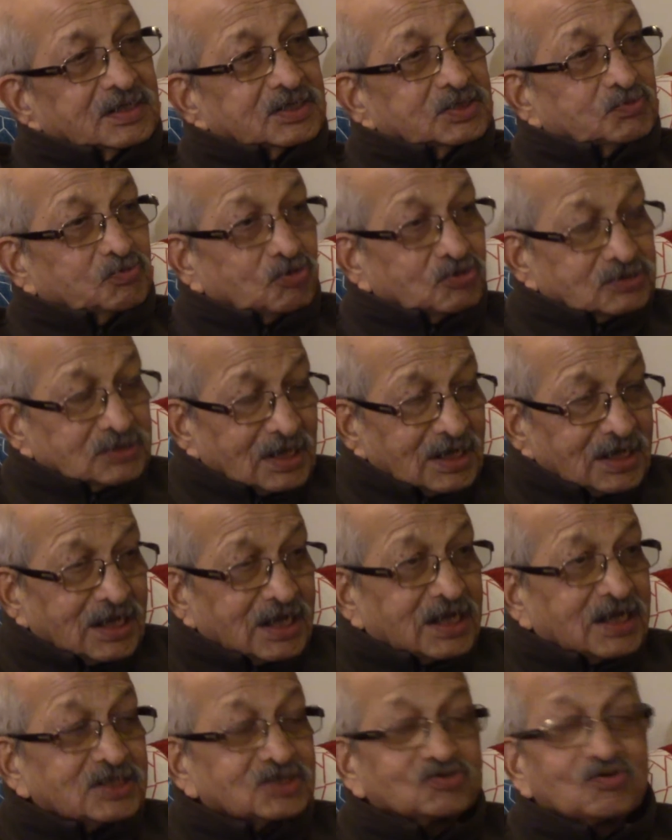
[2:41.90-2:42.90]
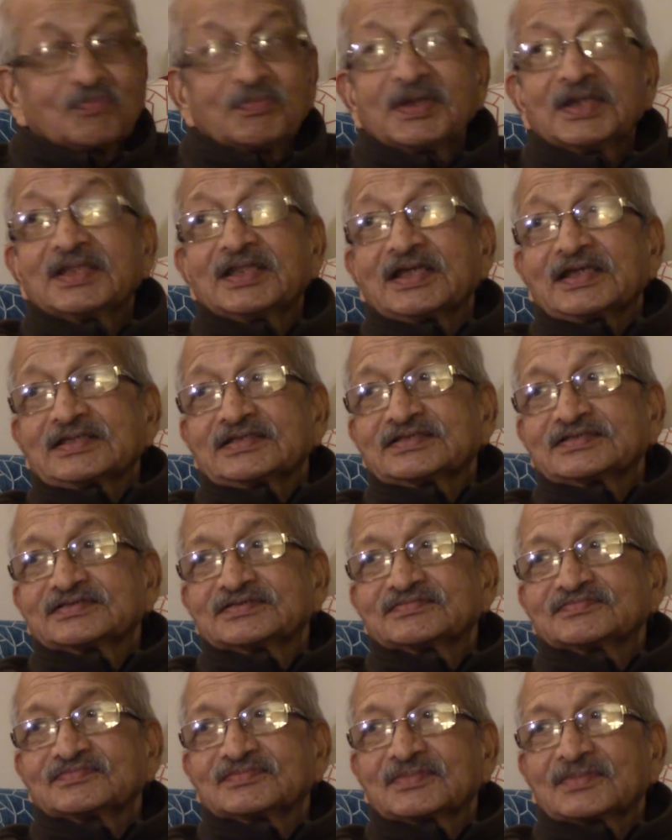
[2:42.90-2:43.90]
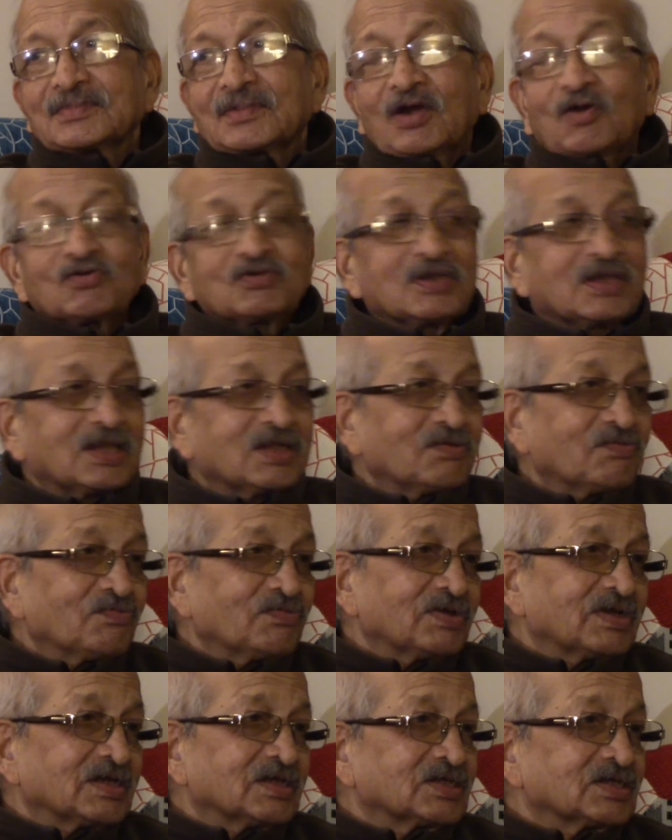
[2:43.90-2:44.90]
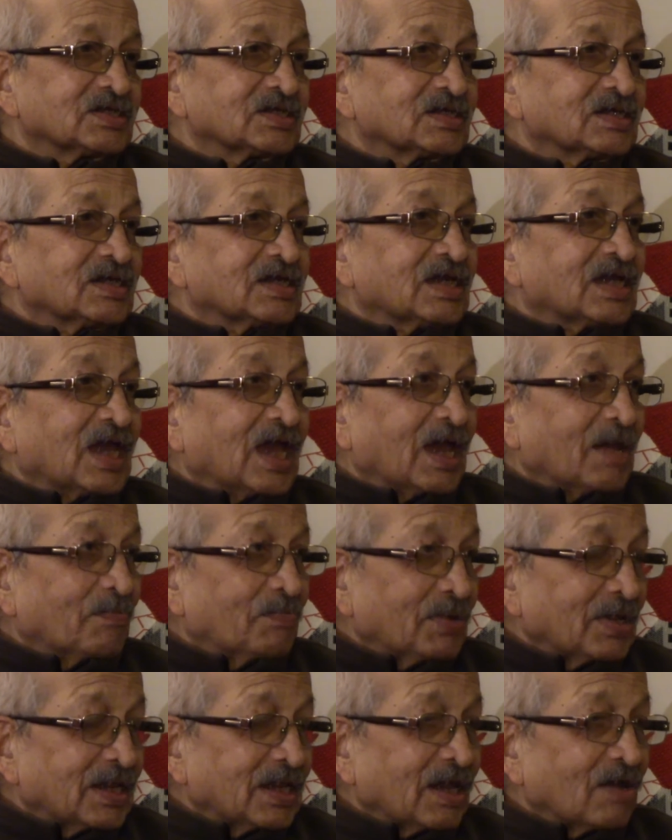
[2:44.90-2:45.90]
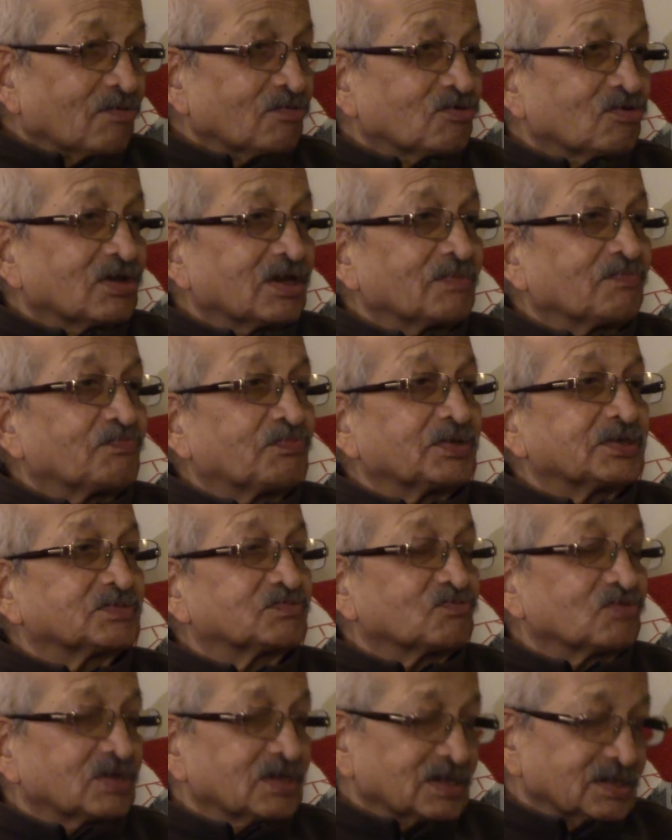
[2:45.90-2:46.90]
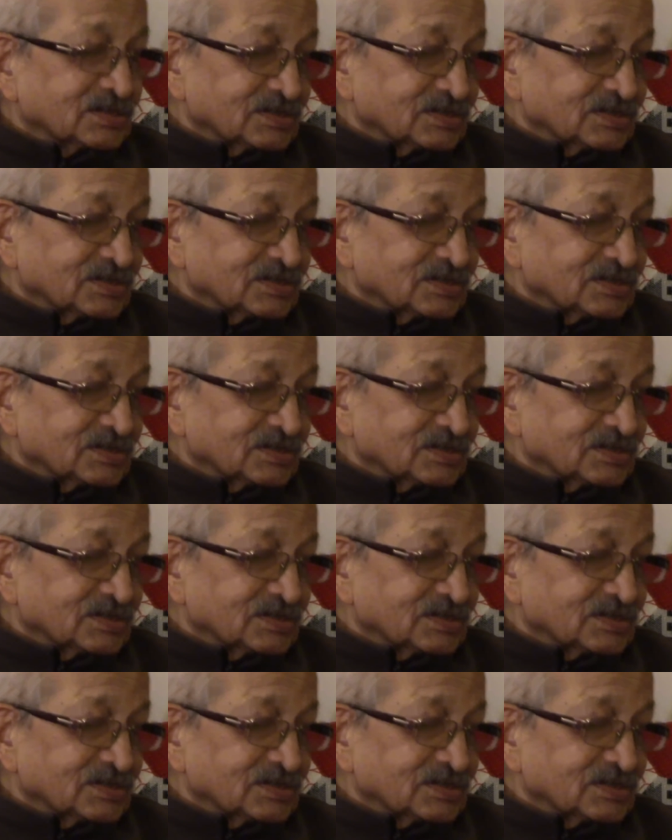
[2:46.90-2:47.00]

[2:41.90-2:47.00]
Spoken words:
Spirituality is so many things. How to live happily, how to live peacefully.